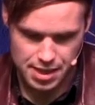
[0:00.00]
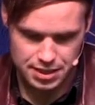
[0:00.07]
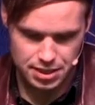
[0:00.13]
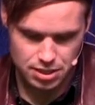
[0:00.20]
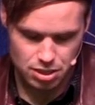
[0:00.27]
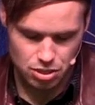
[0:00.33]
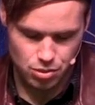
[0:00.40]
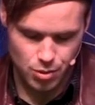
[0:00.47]
and
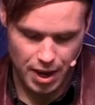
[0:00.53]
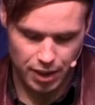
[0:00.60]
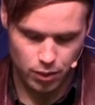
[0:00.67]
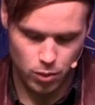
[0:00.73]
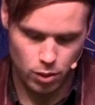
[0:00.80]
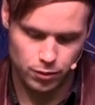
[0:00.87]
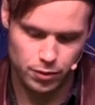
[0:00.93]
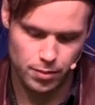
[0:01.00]
this is a
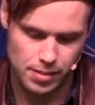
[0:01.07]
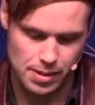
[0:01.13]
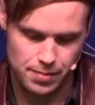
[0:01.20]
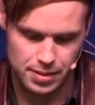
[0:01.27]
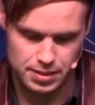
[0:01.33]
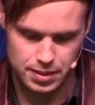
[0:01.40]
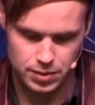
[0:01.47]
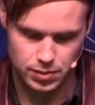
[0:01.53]
direct quote from
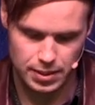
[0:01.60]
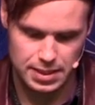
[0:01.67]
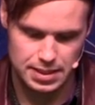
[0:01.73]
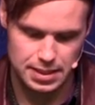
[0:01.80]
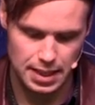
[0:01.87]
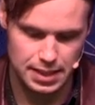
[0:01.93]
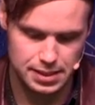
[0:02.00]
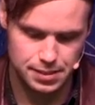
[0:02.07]
him. This is what he
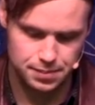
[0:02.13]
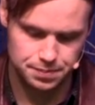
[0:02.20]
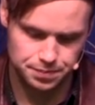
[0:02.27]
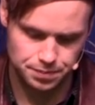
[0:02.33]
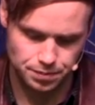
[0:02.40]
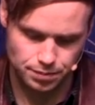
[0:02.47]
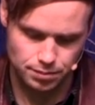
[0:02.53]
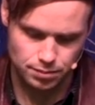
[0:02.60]
says.
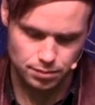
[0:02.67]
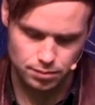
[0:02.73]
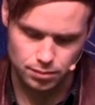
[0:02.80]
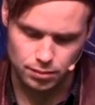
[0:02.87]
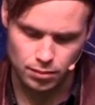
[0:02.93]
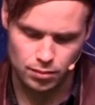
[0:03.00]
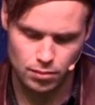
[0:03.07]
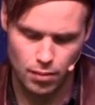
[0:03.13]

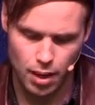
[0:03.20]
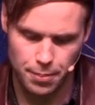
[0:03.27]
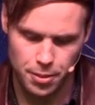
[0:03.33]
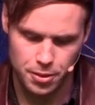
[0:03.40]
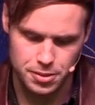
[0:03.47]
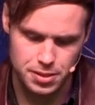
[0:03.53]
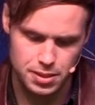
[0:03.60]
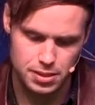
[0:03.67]
A
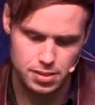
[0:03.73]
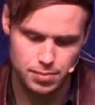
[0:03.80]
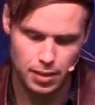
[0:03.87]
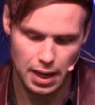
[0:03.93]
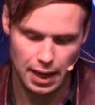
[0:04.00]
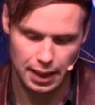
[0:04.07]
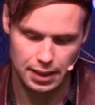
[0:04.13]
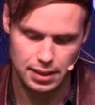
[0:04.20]
person's
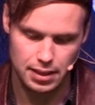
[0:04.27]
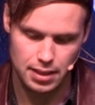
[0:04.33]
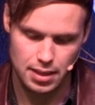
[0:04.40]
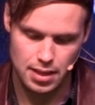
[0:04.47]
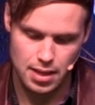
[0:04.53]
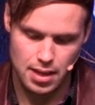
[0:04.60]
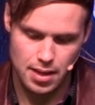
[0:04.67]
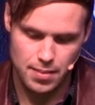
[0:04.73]
mind
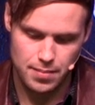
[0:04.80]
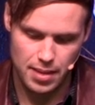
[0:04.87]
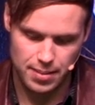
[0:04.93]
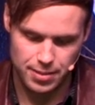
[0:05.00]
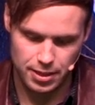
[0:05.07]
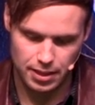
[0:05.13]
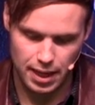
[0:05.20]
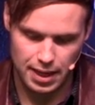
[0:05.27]

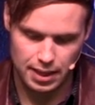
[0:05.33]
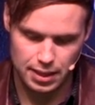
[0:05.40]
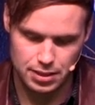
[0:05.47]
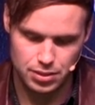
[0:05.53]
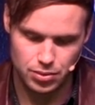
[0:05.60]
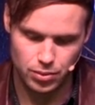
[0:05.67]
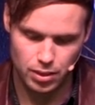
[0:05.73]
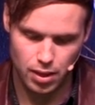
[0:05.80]
may be
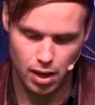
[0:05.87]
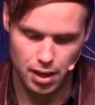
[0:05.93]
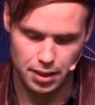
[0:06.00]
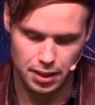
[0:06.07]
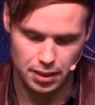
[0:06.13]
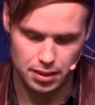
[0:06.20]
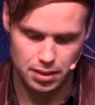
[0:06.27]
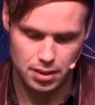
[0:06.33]
likened to a
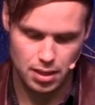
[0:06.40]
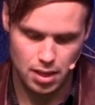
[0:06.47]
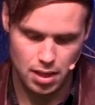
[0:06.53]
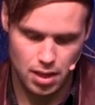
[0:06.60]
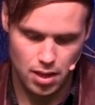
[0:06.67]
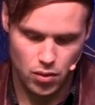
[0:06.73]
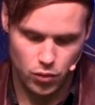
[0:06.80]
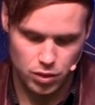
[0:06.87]
garden,
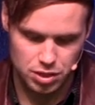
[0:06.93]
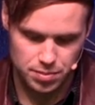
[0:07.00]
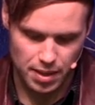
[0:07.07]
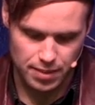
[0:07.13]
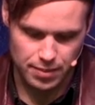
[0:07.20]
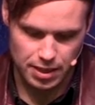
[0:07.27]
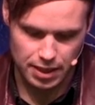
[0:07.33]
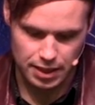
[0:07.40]
which
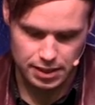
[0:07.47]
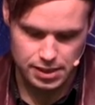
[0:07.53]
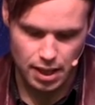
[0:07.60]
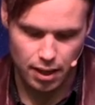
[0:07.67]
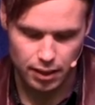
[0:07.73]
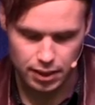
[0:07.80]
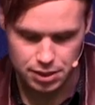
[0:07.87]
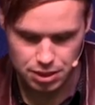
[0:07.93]
may be
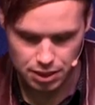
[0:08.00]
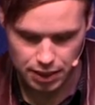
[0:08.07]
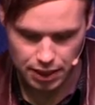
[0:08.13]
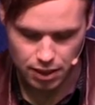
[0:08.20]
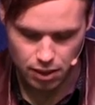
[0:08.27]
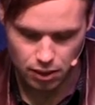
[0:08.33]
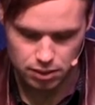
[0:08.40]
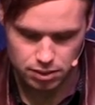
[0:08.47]

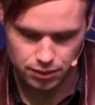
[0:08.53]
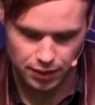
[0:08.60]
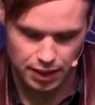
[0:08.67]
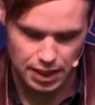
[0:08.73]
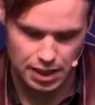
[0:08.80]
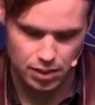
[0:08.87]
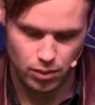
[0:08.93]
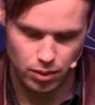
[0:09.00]
intelligently
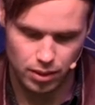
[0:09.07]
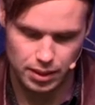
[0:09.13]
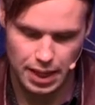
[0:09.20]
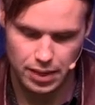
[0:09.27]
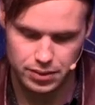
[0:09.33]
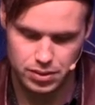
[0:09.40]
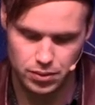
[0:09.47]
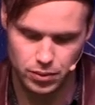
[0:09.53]
cultivated or
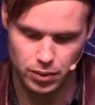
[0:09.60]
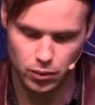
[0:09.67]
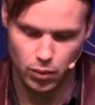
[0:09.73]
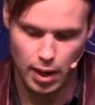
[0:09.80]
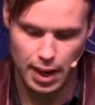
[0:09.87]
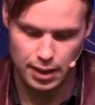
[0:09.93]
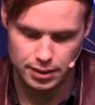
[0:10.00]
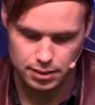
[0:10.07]
allowed to run
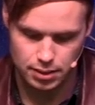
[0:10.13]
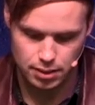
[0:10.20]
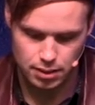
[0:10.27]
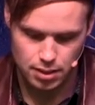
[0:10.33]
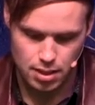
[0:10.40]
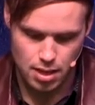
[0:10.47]
wild.